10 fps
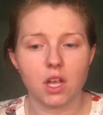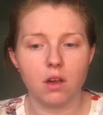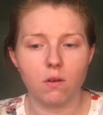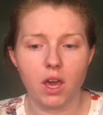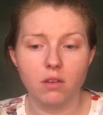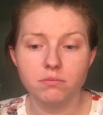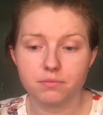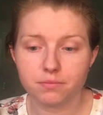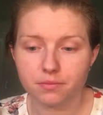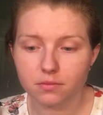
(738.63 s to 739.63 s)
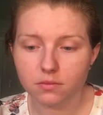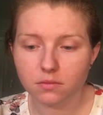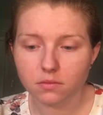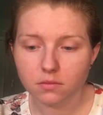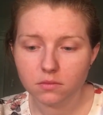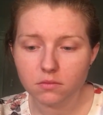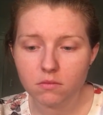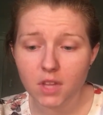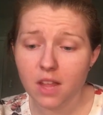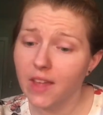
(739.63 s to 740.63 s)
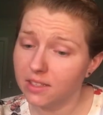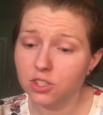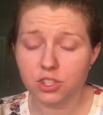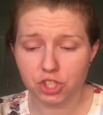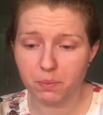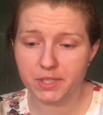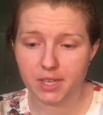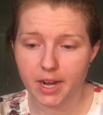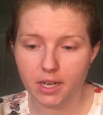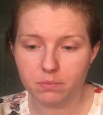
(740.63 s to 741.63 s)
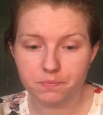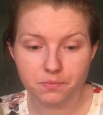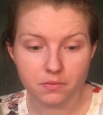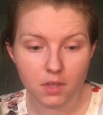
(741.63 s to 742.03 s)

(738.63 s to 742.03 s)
Okay. And that's the cheapest item.